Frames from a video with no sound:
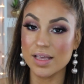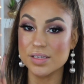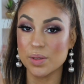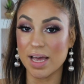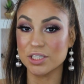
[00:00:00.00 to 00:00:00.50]

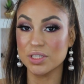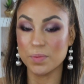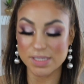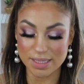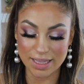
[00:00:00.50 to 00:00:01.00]
So it actually
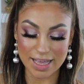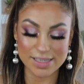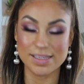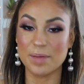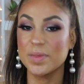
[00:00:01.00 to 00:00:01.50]
wasn't the
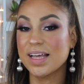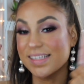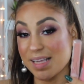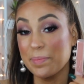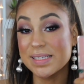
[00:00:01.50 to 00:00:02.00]
last step. The
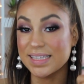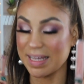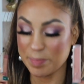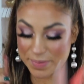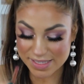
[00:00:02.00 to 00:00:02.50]
last step is
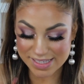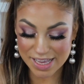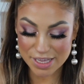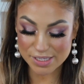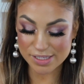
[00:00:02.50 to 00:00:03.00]
lips.
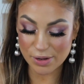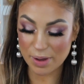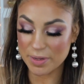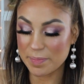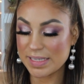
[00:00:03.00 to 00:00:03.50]
So
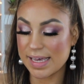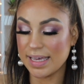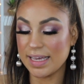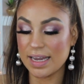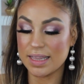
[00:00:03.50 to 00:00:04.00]
I'm going to be
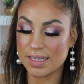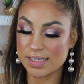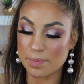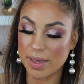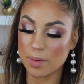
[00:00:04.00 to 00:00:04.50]
taking
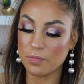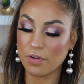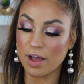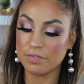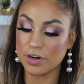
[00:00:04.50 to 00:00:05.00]
this Makeup
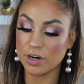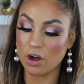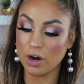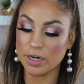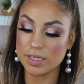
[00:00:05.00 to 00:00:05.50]
Forever
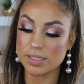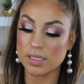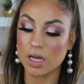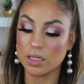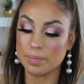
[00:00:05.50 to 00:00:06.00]

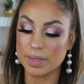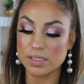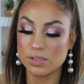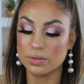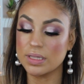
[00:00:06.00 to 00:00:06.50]
Artist Color
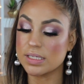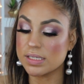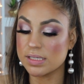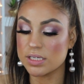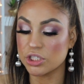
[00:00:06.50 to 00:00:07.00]
Pencil, and this
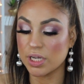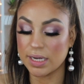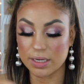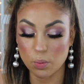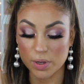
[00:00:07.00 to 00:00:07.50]
is in the
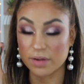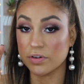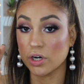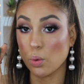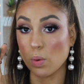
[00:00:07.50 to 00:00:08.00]
shade
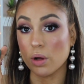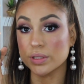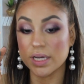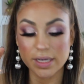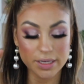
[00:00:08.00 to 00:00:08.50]
Whatever
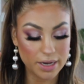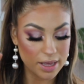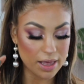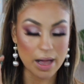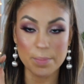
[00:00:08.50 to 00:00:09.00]
Walnut.
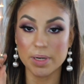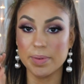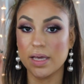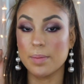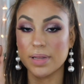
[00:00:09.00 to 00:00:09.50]
I'm going to be
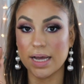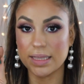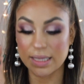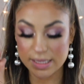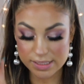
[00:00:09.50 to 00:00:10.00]
applying
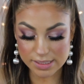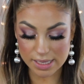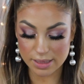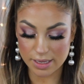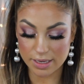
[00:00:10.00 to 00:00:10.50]
this and
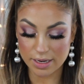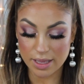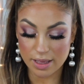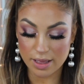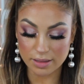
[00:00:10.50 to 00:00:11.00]
then
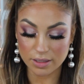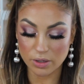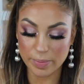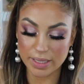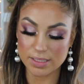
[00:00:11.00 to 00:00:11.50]
a little
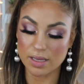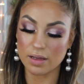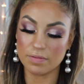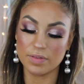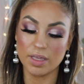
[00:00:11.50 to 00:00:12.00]
bit
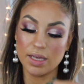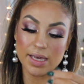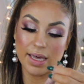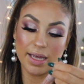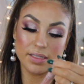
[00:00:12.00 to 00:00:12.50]
of the
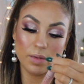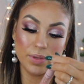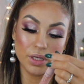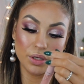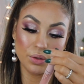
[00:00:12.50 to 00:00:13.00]

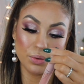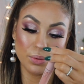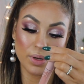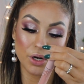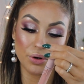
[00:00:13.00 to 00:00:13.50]
KKW
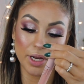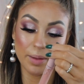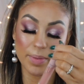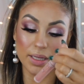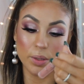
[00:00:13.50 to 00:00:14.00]
Cream
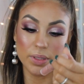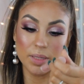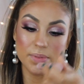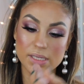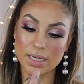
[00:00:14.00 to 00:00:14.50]
Liquid
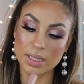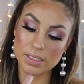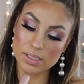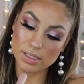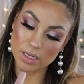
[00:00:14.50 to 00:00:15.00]
Lipstick, and this is
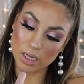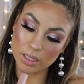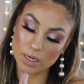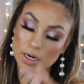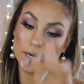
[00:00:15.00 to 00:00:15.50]
in the
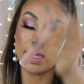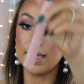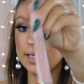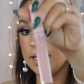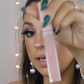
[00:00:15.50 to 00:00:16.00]
color
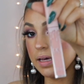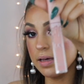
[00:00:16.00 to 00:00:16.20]
Kiki.